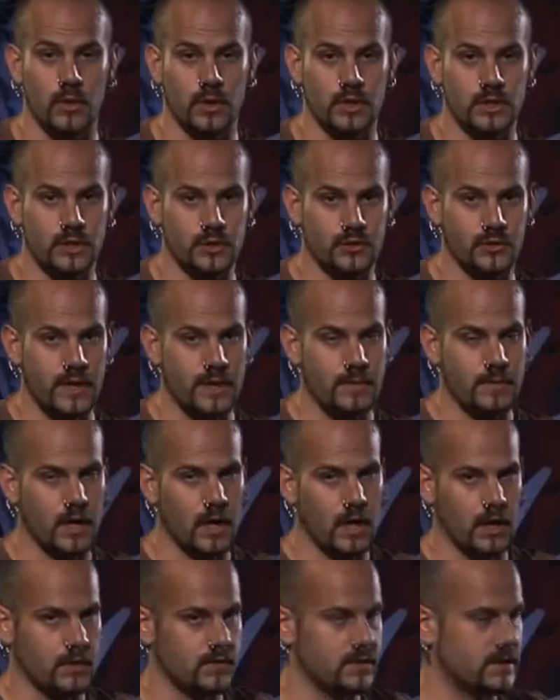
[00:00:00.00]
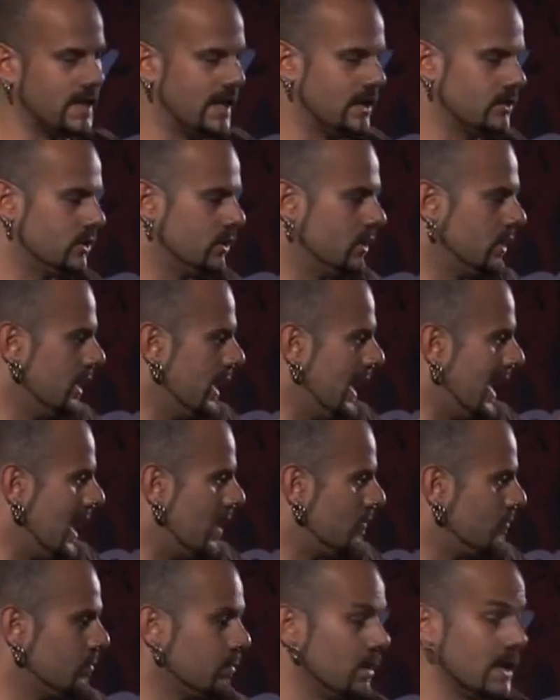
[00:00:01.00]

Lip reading: more extreme kind of sounds you can get out of them.